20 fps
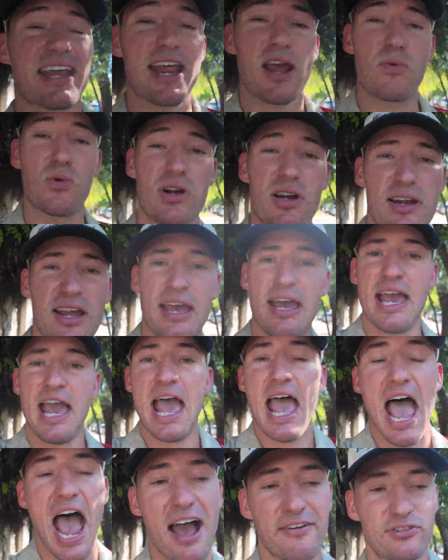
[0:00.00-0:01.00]
that network
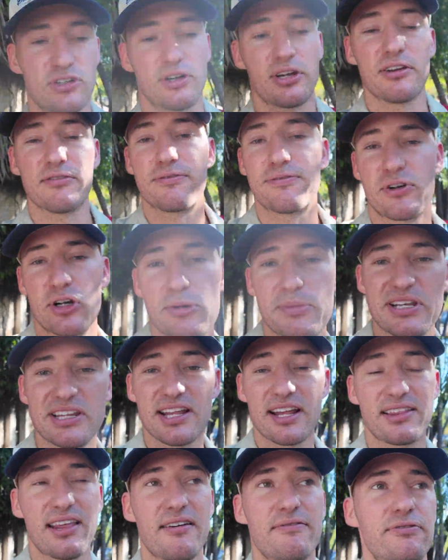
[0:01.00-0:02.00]
after
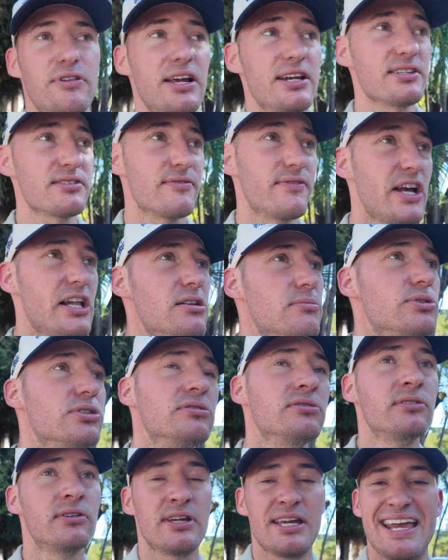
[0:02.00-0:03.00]
confirming that that flight is
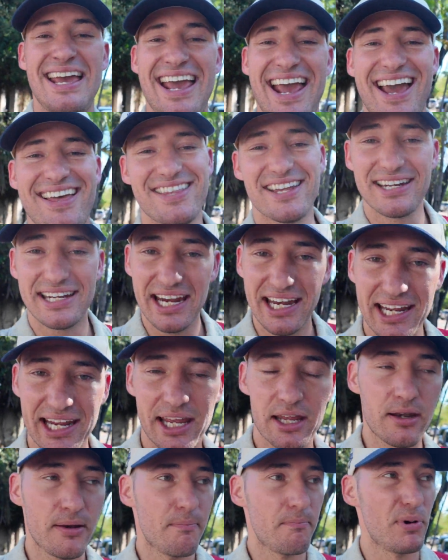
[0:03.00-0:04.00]
available and then getting
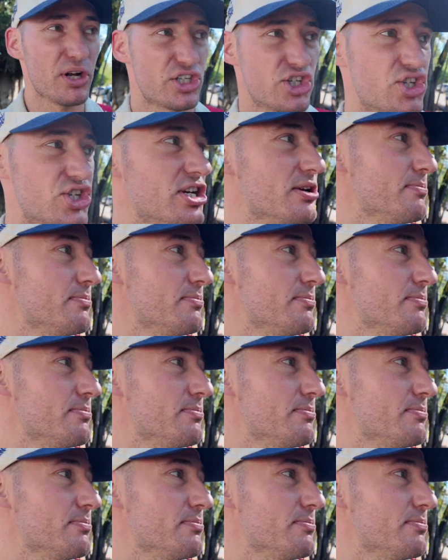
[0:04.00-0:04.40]
it much